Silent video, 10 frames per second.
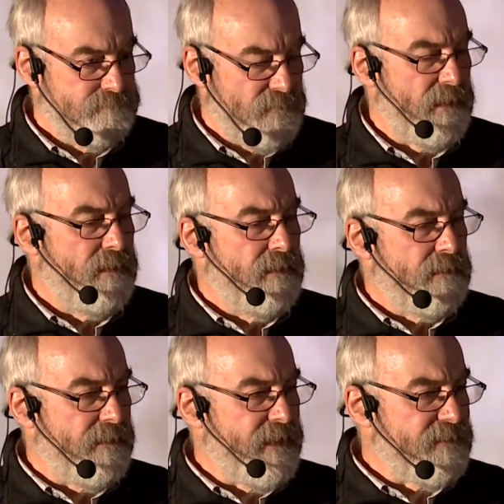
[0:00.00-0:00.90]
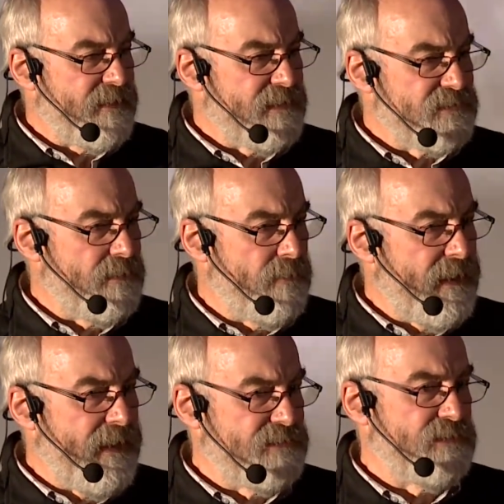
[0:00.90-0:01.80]
Okay? Now that's actually where
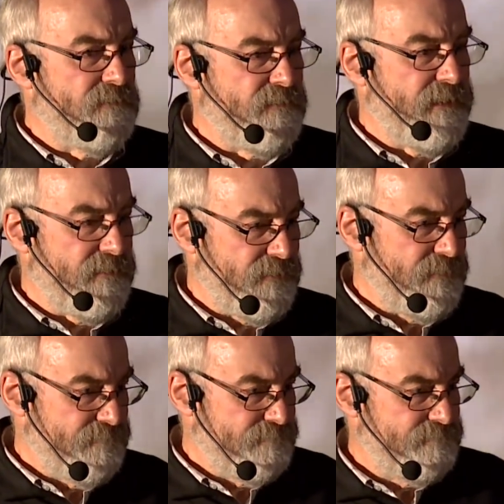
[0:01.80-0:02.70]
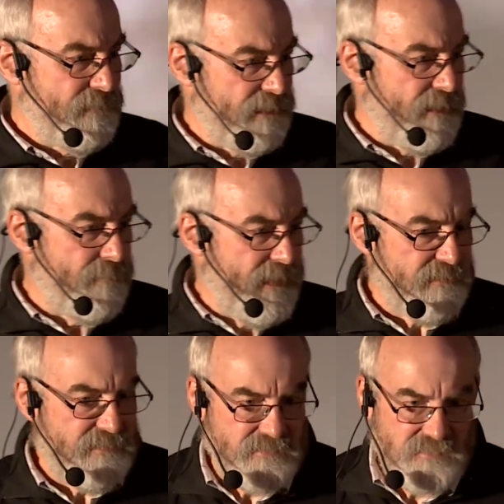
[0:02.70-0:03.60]
Agile fails. I'll come back
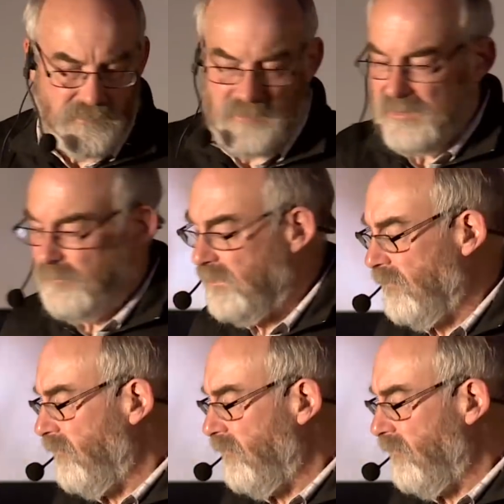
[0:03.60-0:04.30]
to that in a minute with the